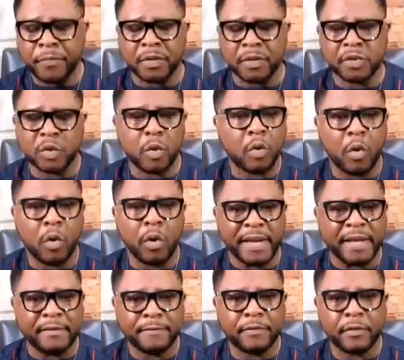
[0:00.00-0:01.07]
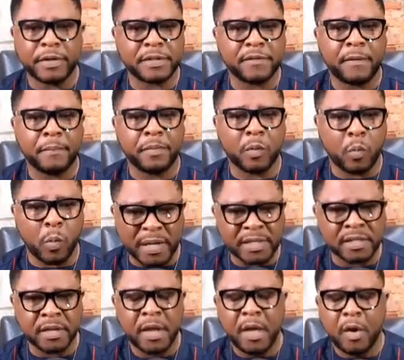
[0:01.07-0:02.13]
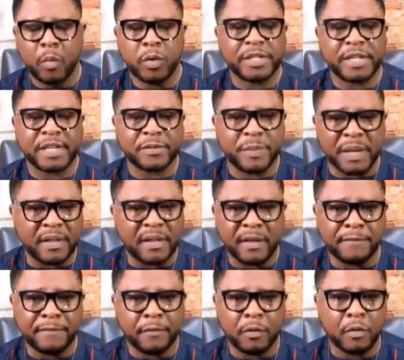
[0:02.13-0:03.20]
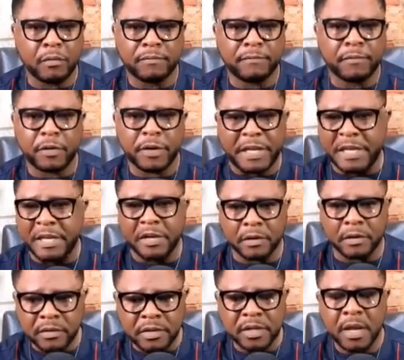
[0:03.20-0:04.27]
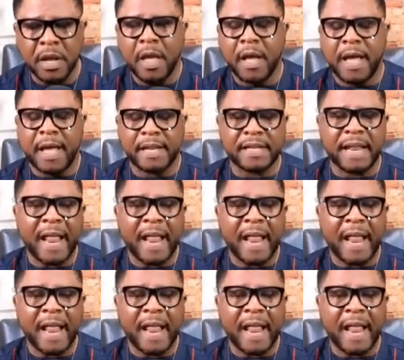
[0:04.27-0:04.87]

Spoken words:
so-called influence from the West, which has been there for eons. And